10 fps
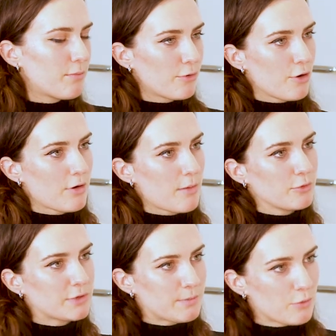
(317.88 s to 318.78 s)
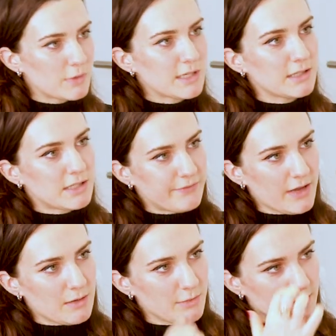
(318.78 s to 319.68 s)
a program or supporting the
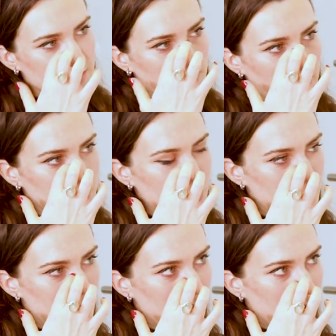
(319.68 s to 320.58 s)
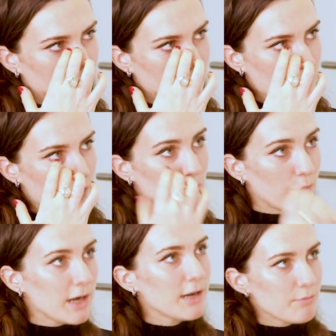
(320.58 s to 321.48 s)
development and doing
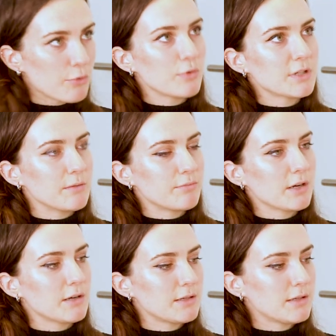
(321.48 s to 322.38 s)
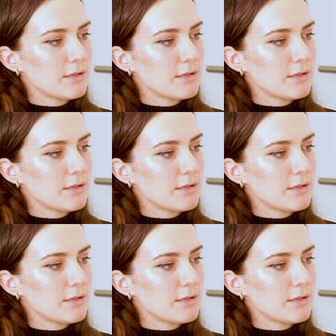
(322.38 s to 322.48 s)
really important but